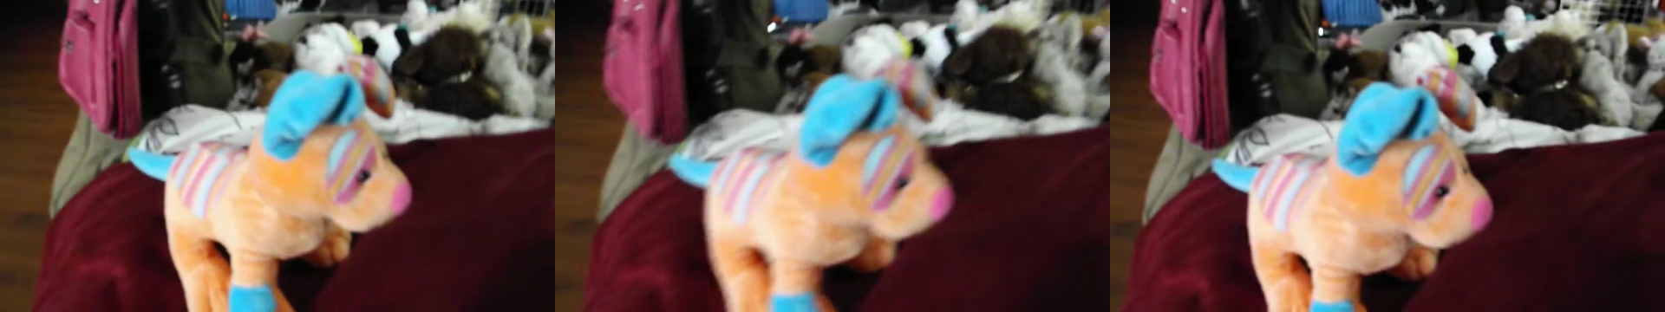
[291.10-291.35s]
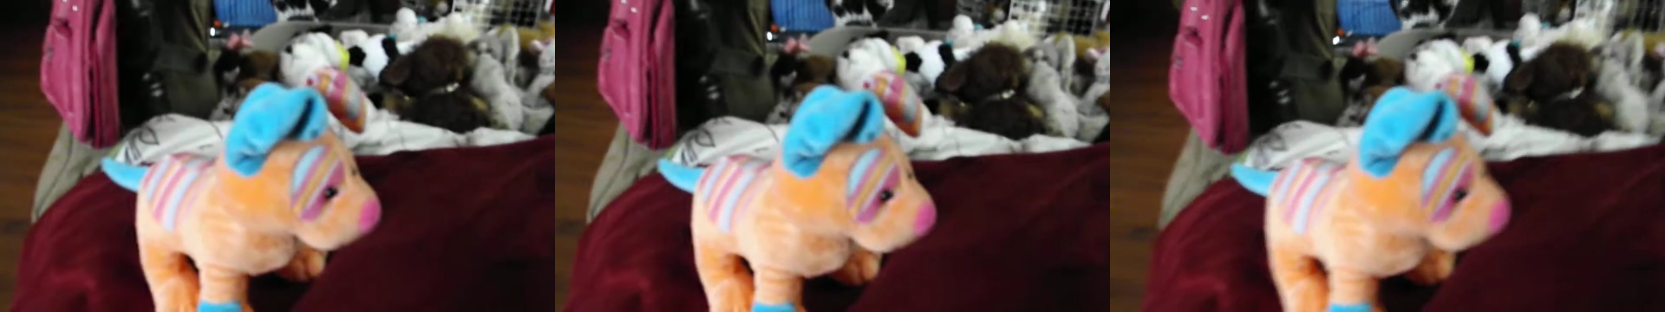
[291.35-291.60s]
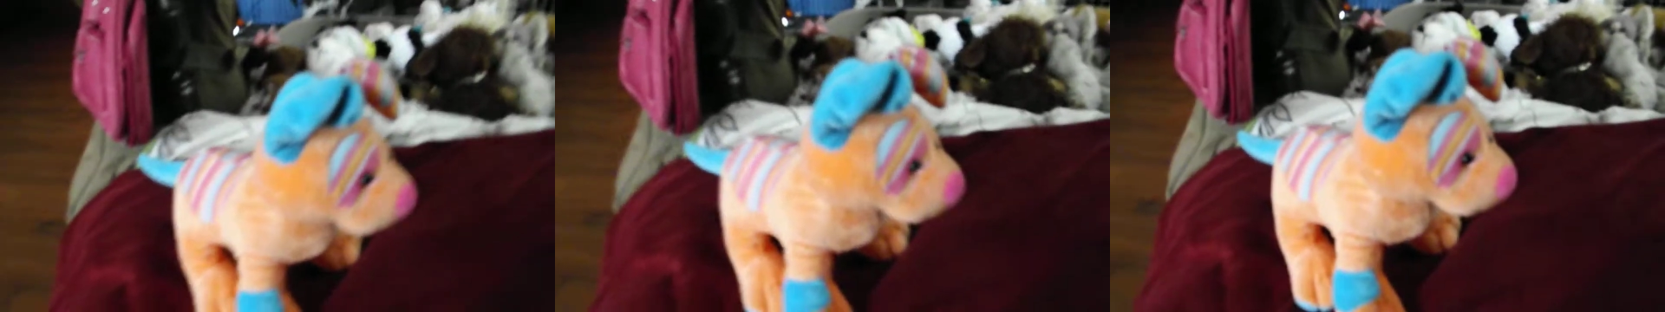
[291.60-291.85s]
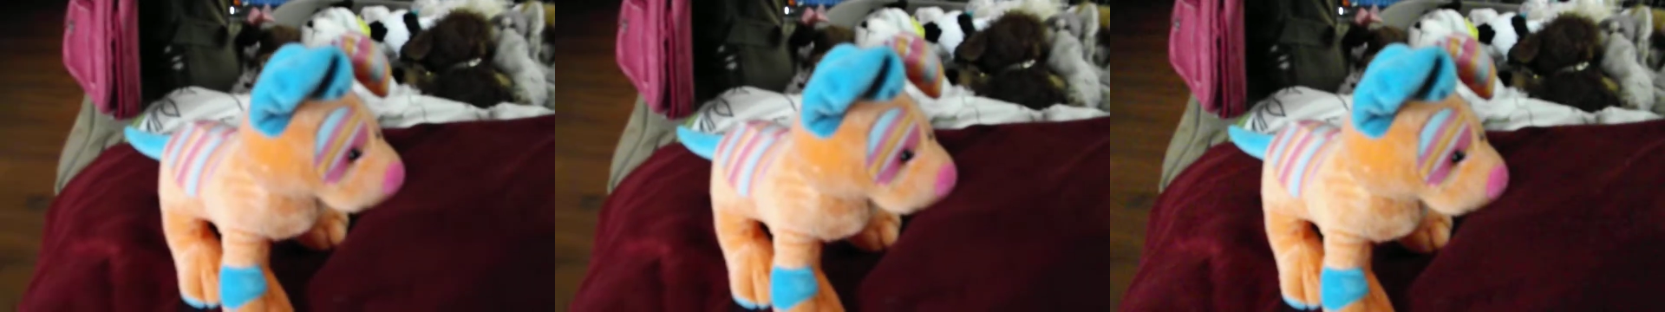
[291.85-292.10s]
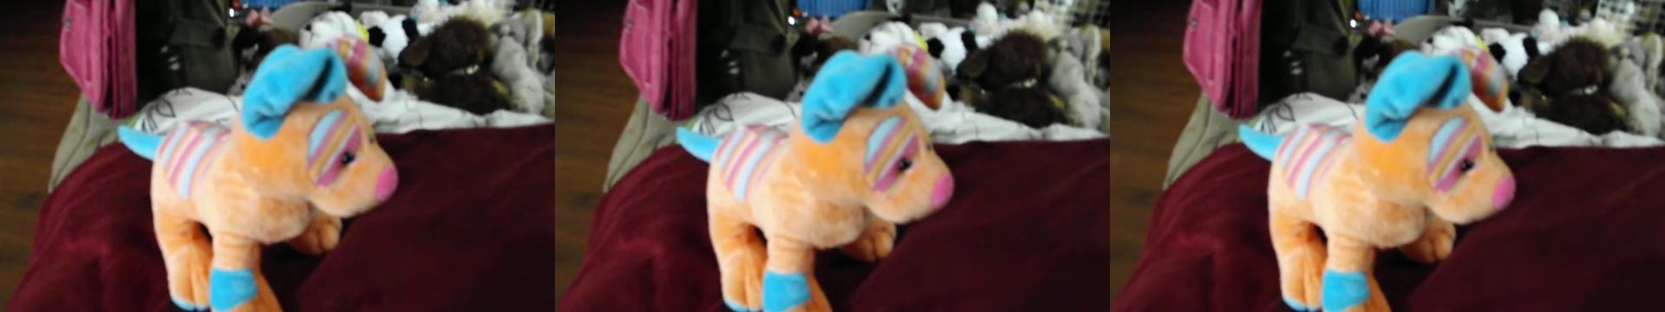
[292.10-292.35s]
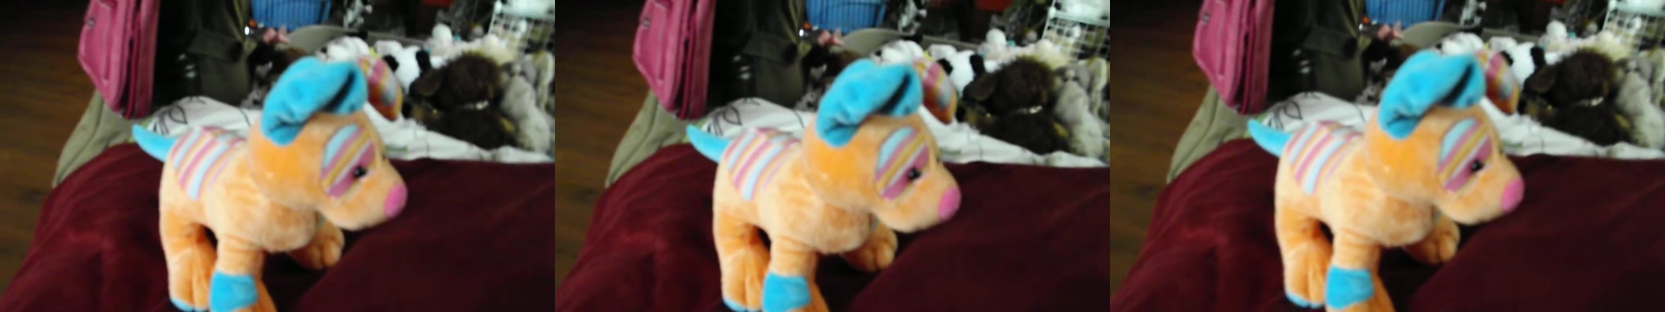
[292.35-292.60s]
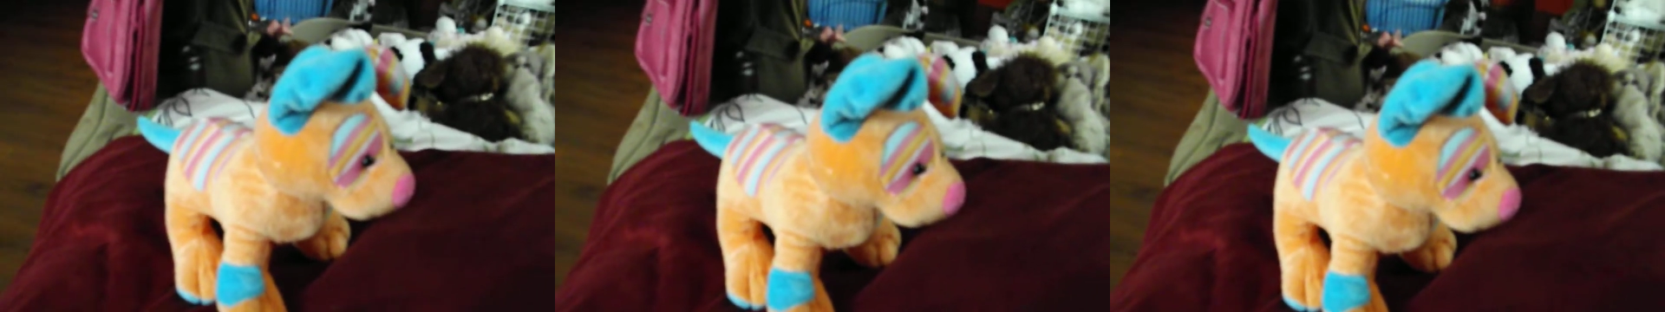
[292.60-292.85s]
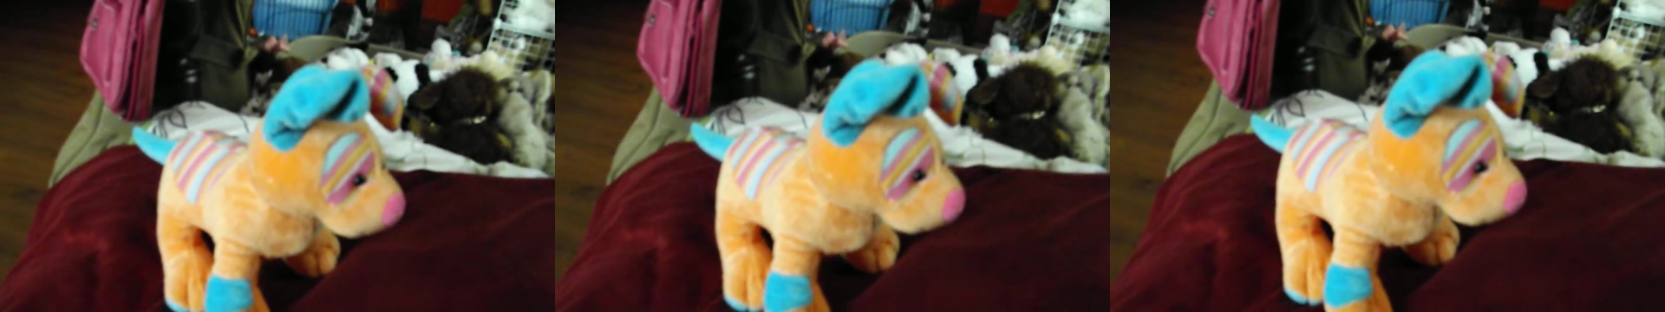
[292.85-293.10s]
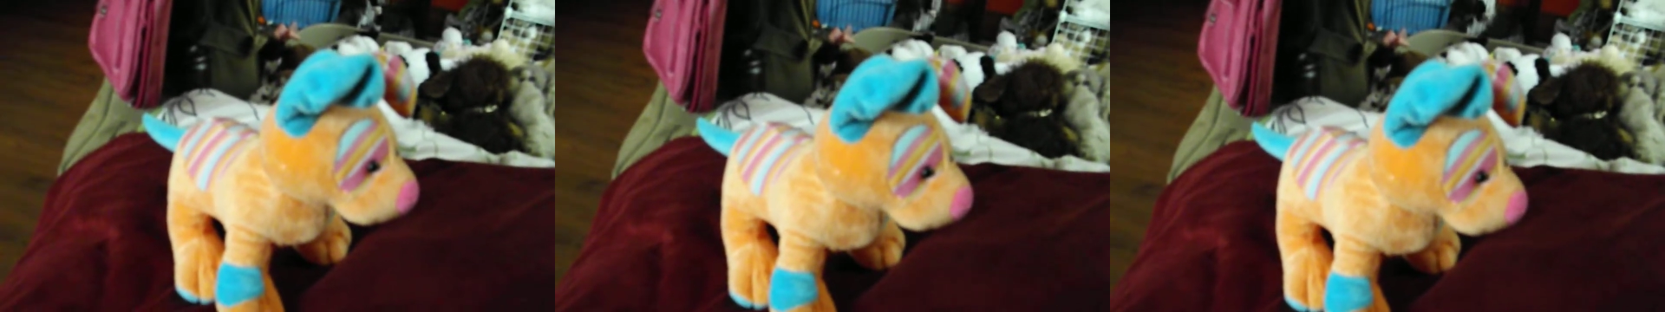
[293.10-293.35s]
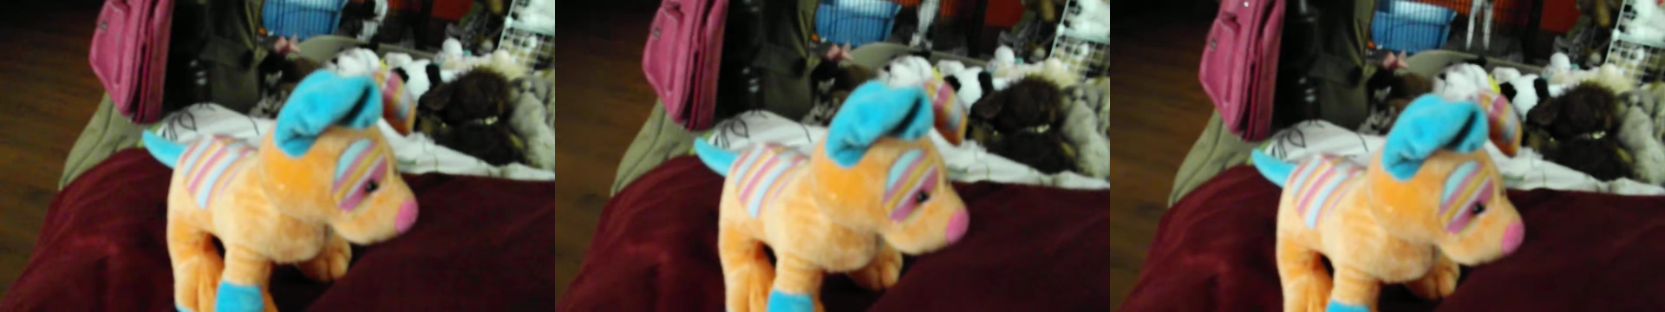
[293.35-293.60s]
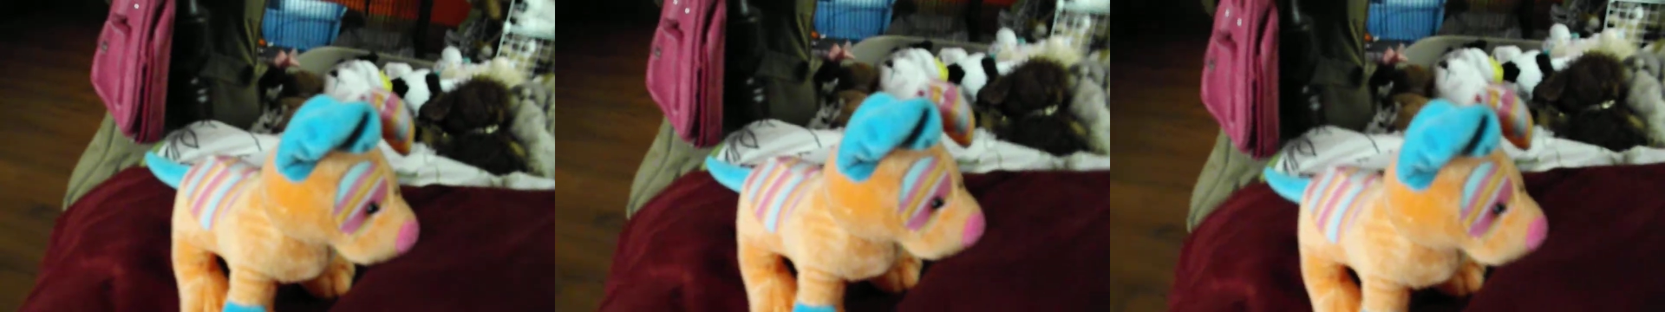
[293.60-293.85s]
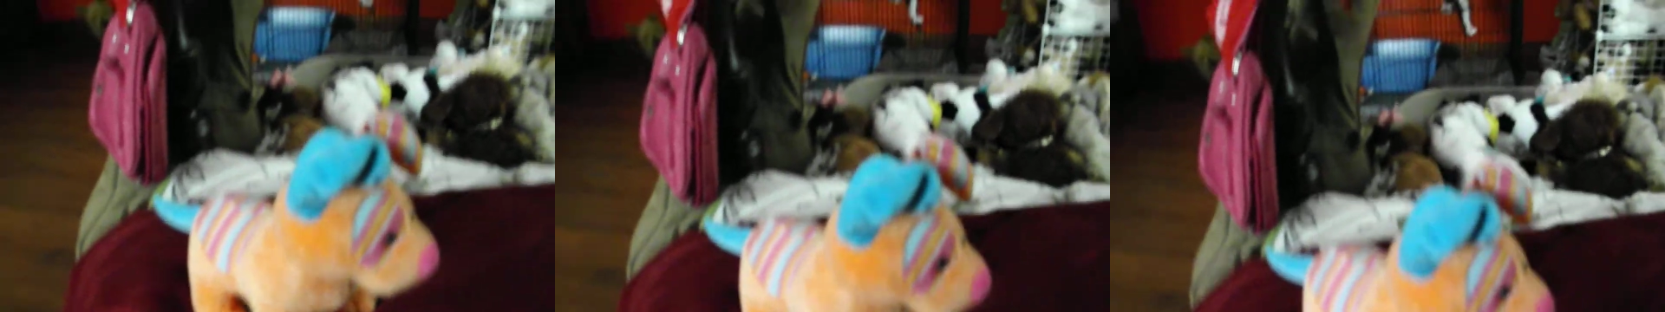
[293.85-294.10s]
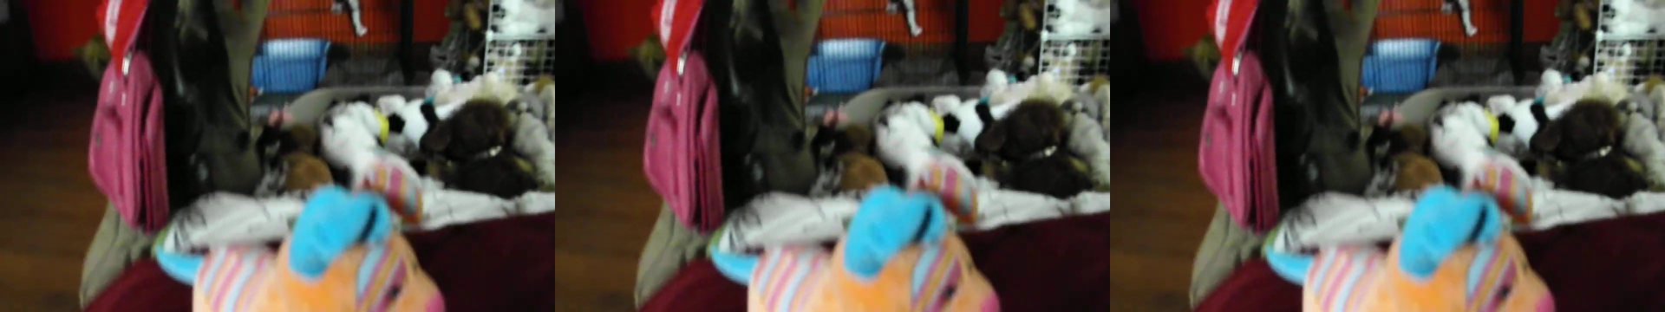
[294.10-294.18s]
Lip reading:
Nobody's mouth can be seen.